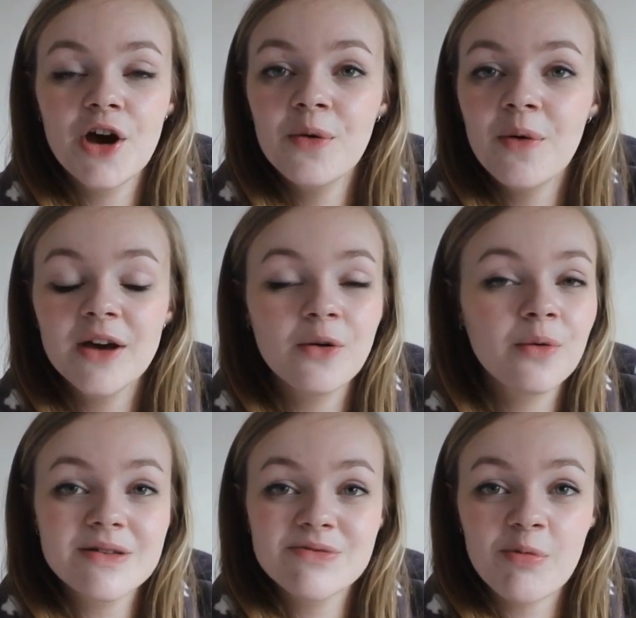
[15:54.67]
I
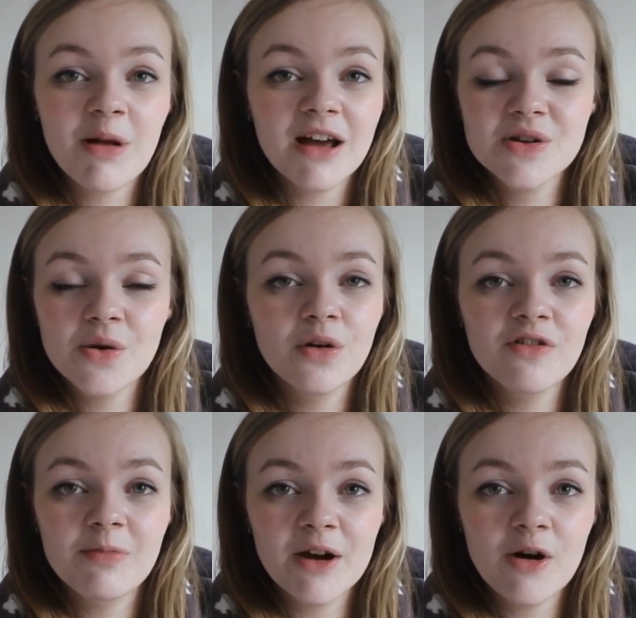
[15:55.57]
always reply to all
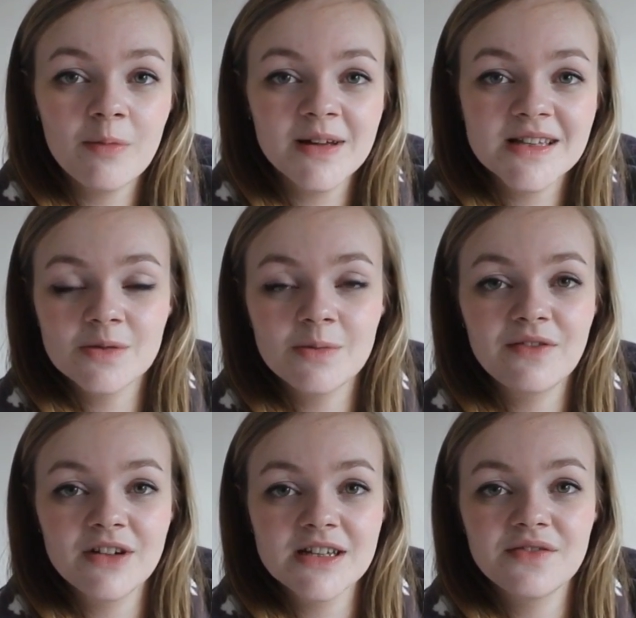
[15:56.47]
of my comments on my
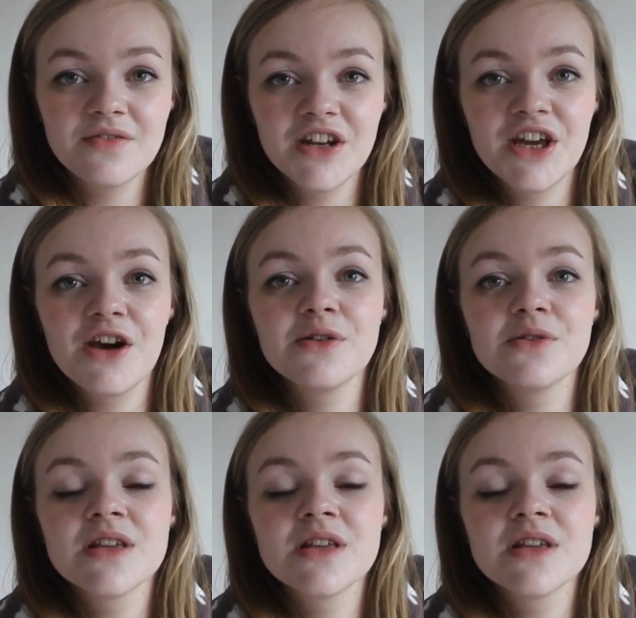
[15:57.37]
recent videos,